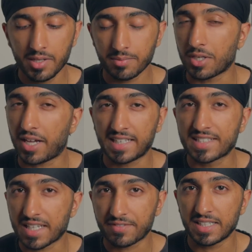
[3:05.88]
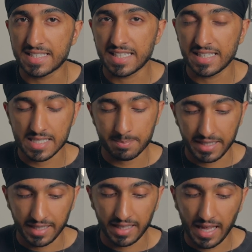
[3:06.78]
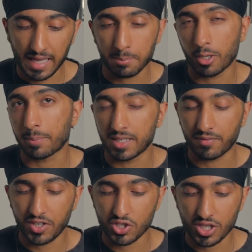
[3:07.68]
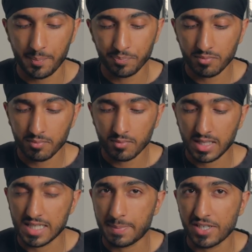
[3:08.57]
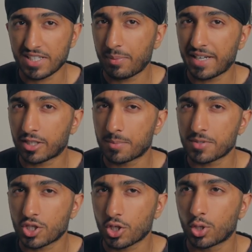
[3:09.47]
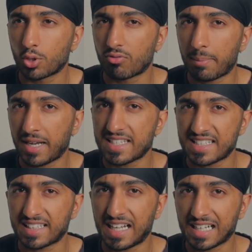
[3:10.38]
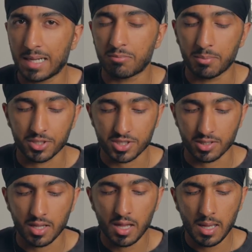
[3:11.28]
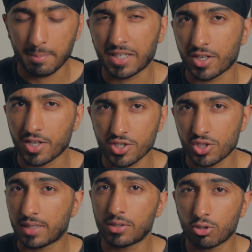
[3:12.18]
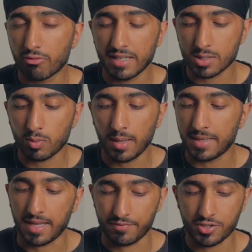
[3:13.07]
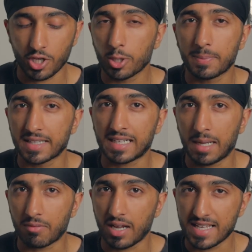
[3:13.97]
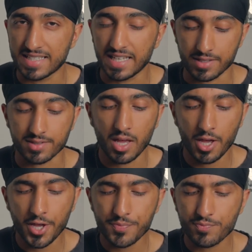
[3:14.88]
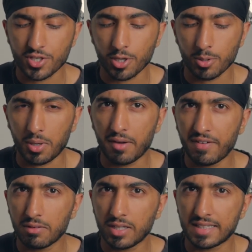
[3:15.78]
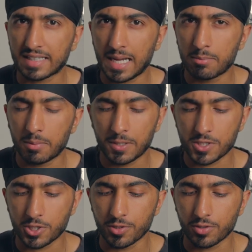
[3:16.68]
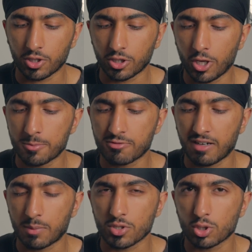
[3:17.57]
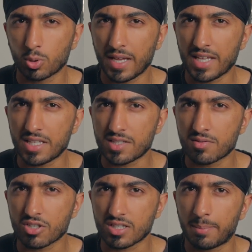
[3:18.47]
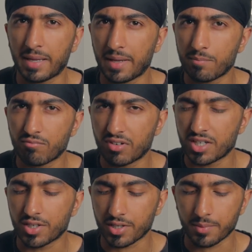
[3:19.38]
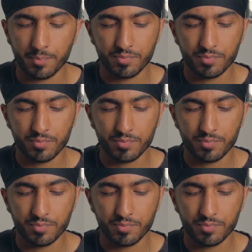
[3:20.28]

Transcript: I can definitely see this being a popular feature, especially when it comes to replacing that camera button, because you can already swipe left to open the camera as it is. So I felt like the camera button on the home screen was always just a bit redundant.